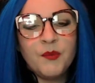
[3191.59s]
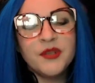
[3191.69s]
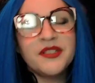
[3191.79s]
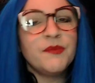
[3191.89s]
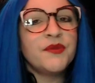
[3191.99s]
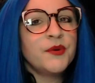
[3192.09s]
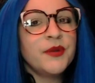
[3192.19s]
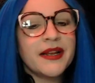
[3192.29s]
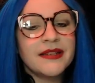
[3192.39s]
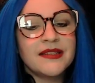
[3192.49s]
puts him
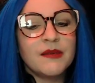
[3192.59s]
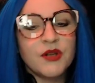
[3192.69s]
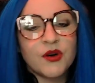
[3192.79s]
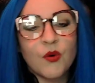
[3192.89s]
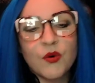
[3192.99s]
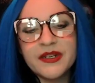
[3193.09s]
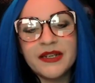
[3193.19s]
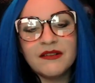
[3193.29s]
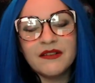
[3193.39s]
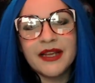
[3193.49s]
through like a similar
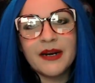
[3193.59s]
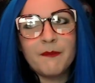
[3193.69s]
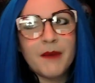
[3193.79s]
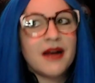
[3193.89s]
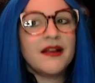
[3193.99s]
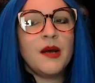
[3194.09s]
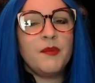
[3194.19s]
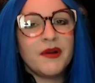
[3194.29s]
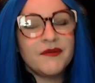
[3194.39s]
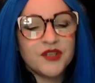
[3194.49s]
ordeal in a
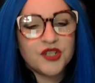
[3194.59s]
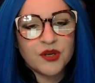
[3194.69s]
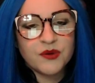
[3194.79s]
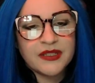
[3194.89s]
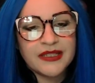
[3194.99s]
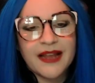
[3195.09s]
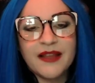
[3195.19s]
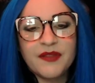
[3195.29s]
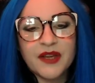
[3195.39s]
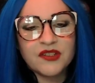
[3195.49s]
mock-up of the show's
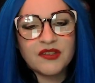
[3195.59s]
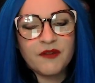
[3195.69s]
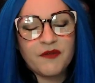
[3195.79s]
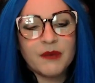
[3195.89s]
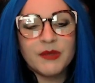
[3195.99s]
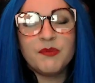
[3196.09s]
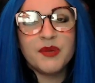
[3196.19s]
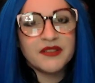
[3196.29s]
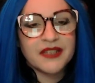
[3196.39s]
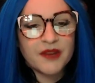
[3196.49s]
set that the family
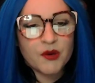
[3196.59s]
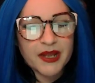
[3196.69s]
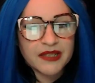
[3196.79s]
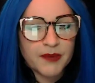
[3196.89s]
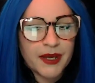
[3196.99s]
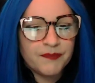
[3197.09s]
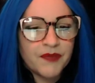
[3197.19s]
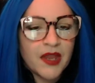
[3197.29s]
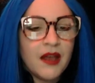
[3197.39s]
built in their basement.